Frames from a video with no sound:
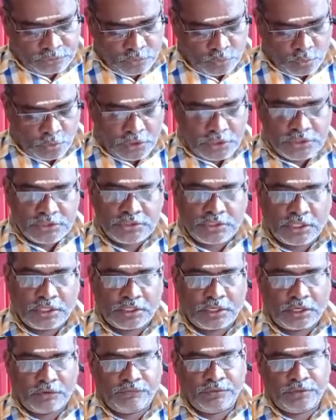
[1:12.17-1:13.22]
what is that
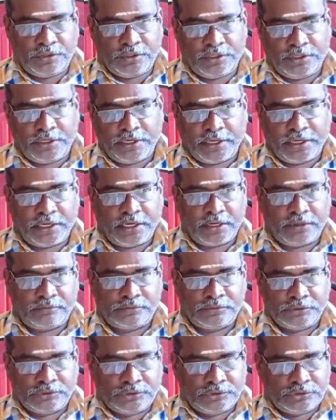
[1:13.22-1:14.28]
affinity diagram?
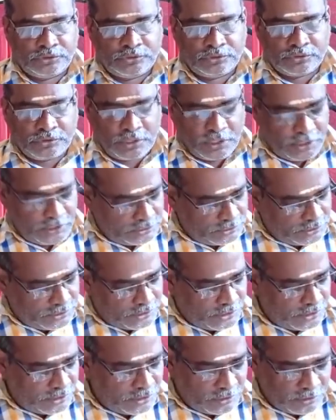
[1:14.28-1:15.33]
To collect the
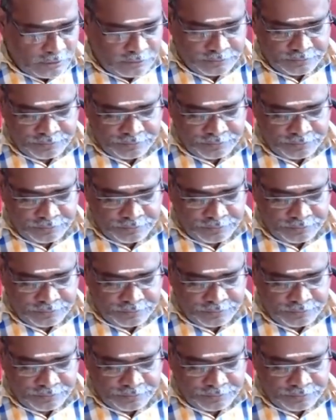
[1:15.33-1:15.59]
data,